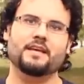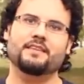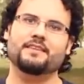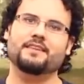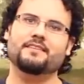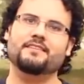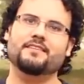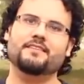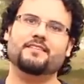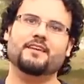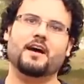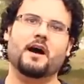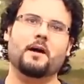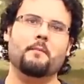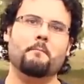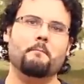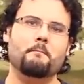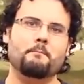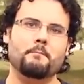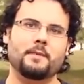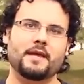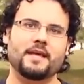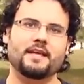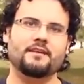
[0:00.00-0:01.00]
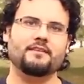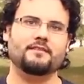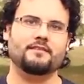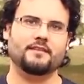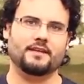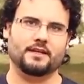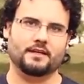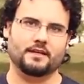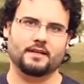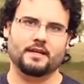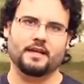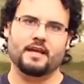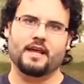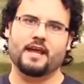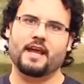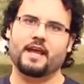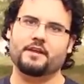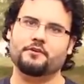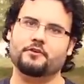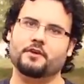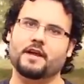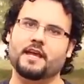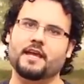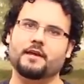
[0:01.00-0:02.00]
This is amazing.
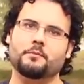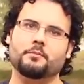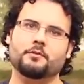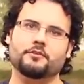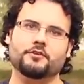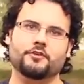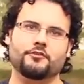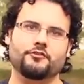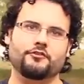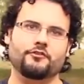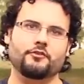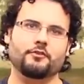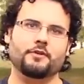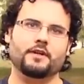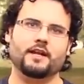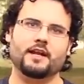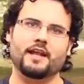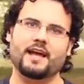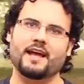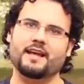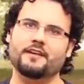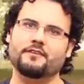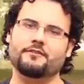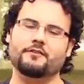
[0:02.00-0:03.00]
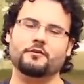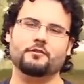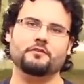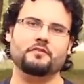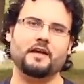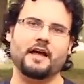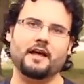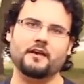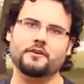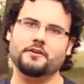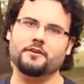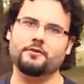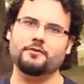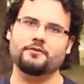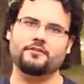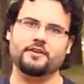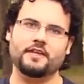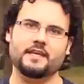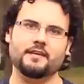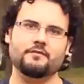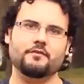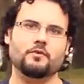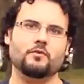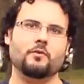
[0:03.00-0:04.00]
And you're able to shoot at ISO values,
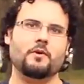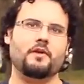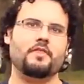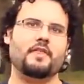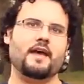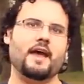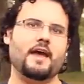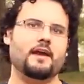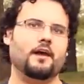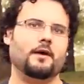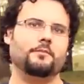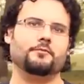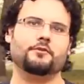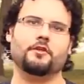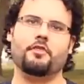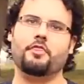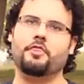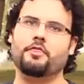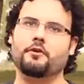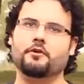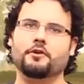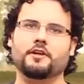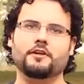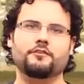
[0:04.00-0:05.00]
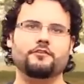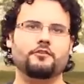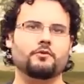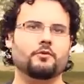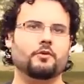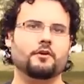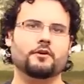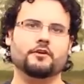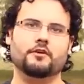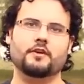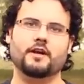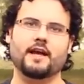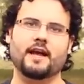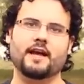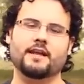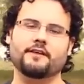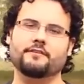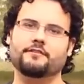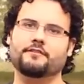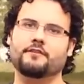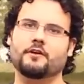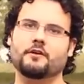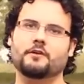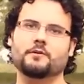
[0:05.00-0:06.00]
even with that up to 3200
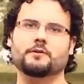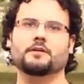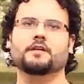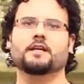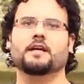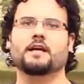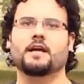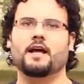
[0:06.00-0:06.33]
ISO.